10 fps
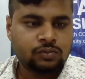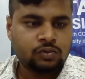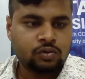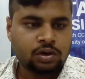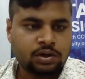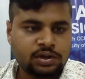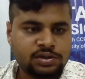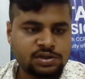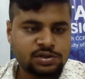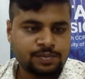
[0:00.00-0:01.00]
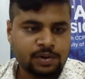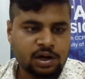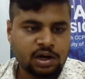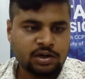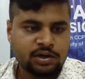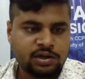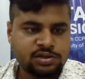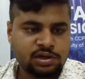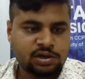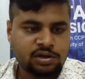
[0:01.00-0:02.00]
Okay, DigiSpark,
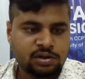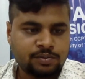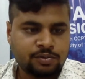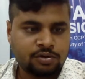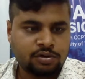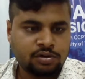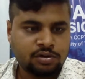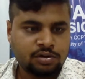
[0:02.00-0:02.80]
digital keyboard,